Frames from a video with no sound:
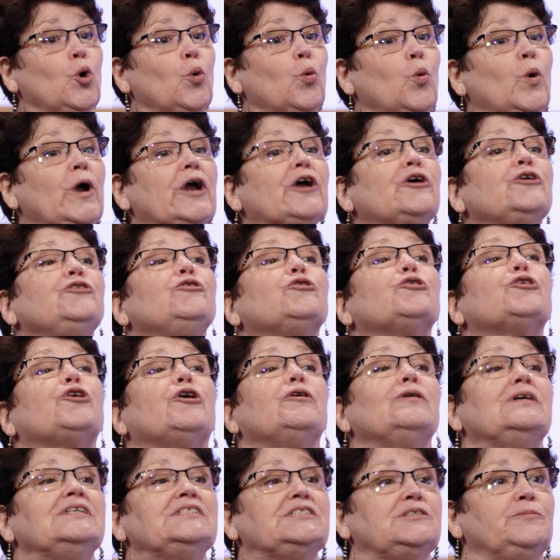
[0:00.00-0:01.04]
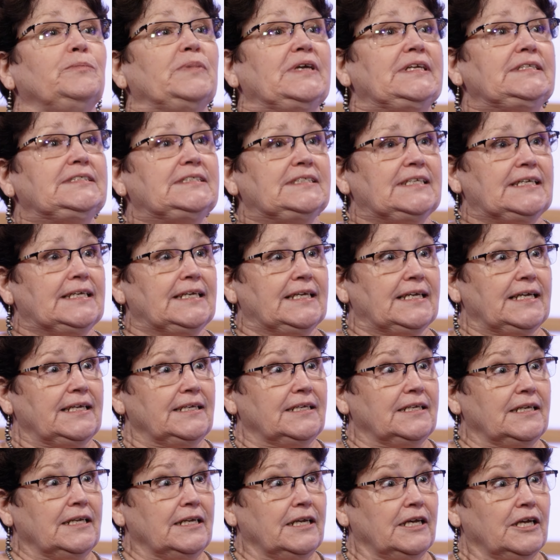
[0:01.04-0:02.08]
where you're going to be
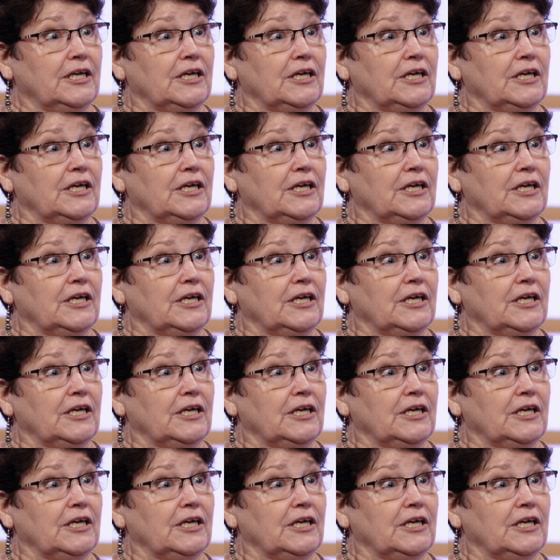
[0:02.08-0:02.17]
digging.